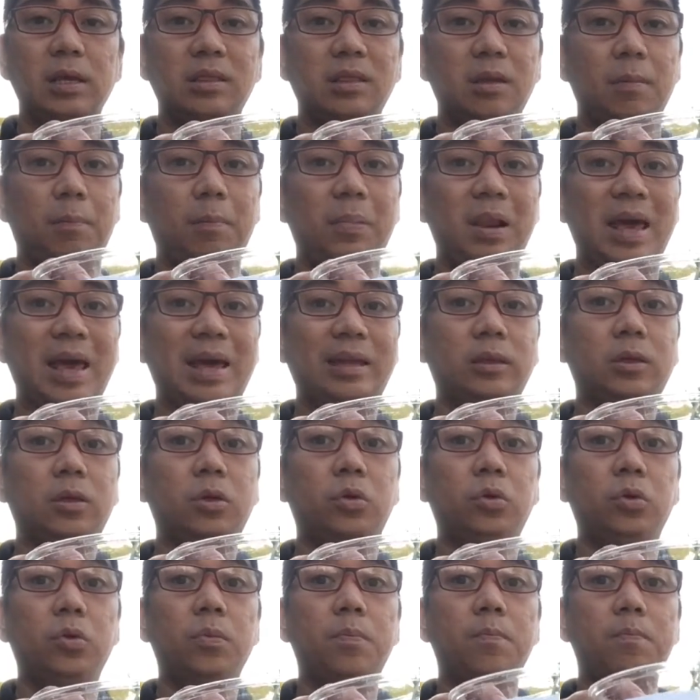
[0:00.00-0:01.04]
the plant
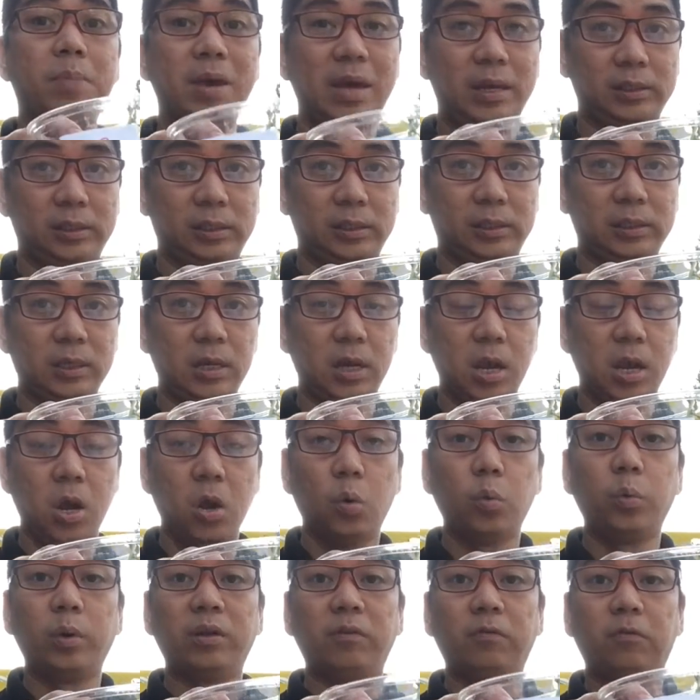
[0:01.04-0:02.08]
grew best
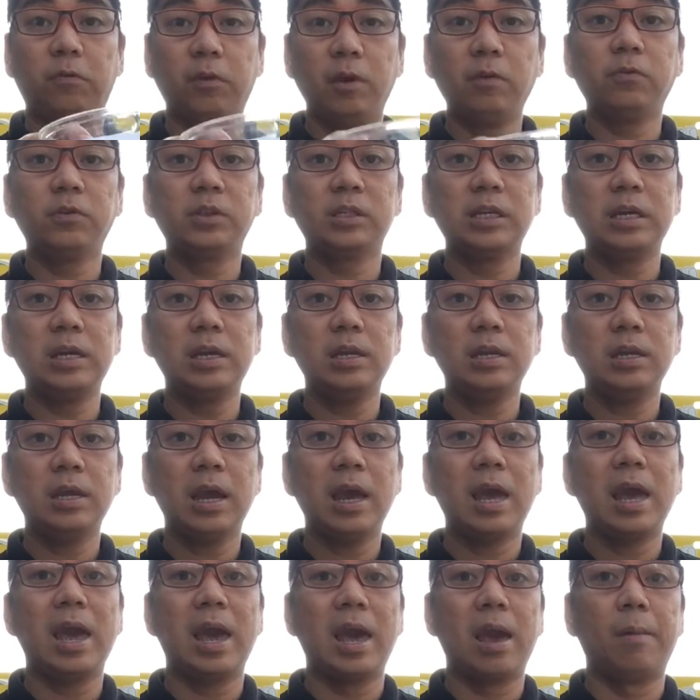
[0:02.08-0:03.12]
with 15
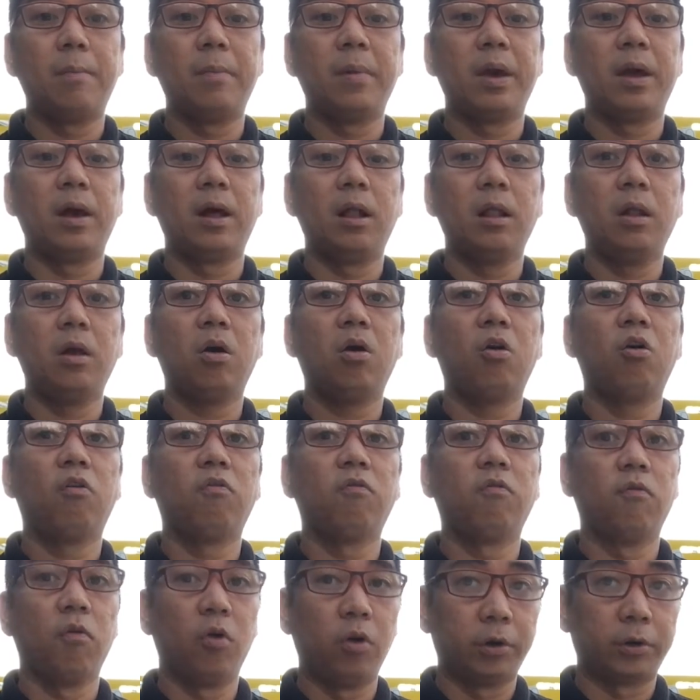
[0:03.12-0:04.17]
ml
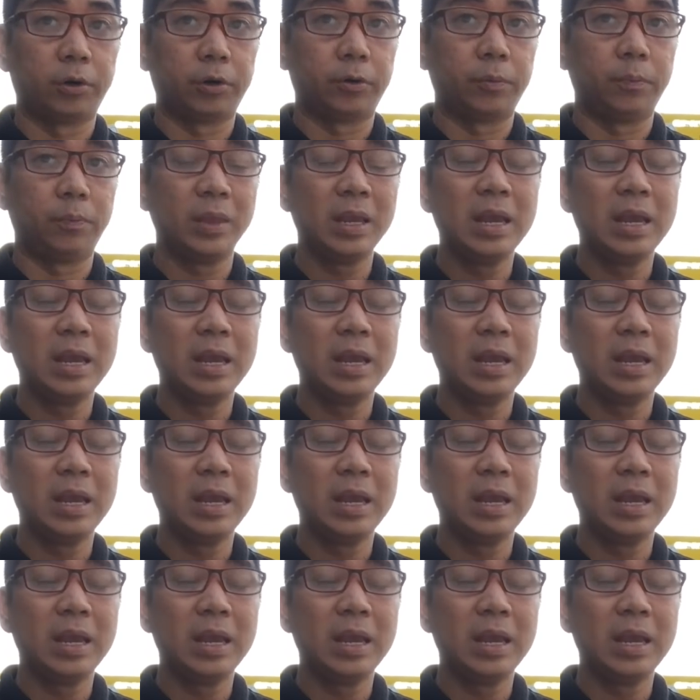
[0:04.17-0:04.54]
of water.